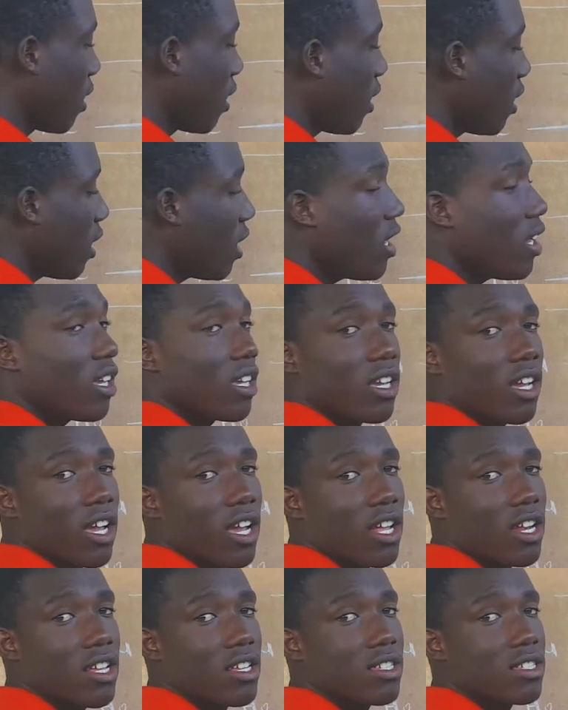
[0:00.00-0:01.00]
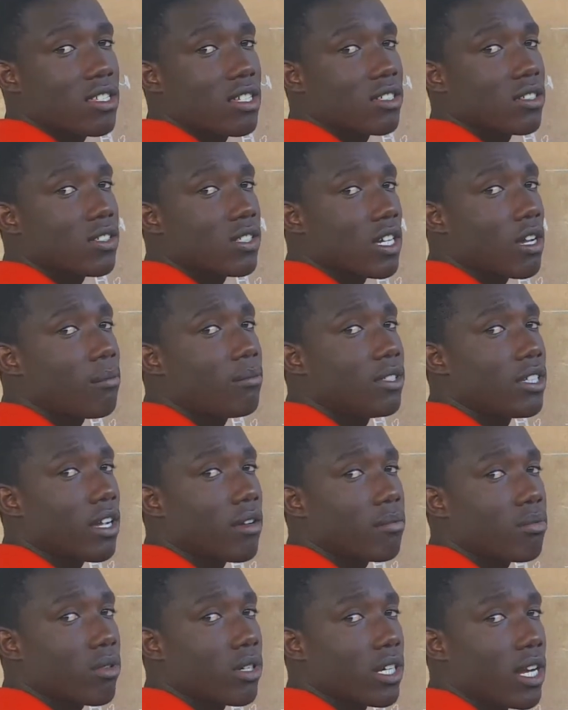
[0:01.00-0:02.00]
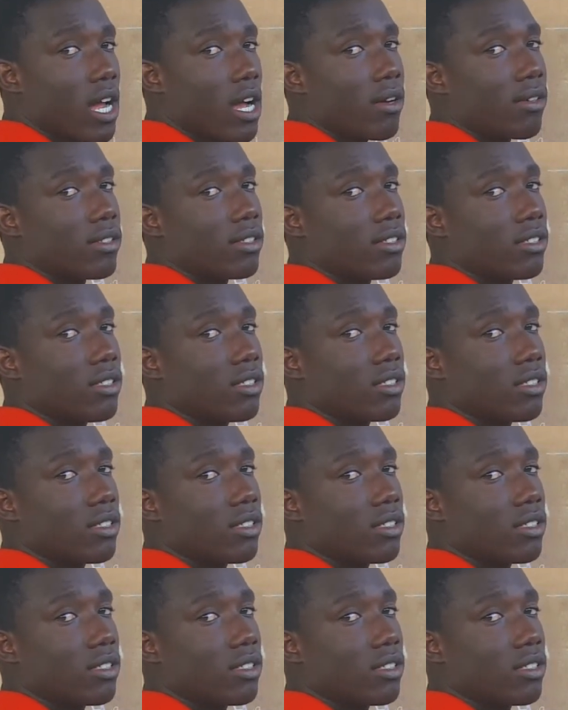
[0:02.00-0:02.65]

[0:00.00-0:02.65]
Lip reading: He, it is the subject pronouns.